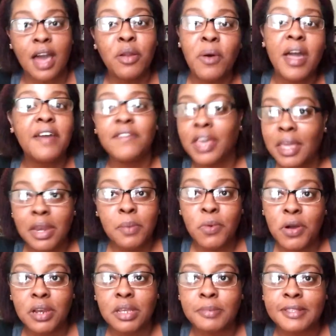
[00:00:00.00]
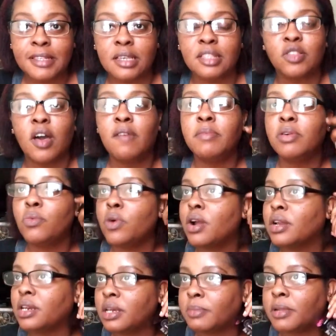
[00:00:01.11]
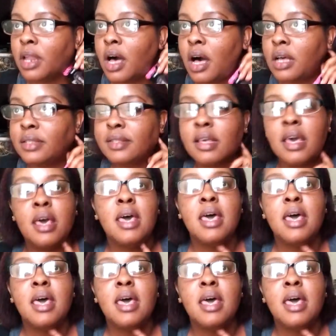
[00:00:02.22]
I don't have any more lipstick. So I've been wearing lip gloss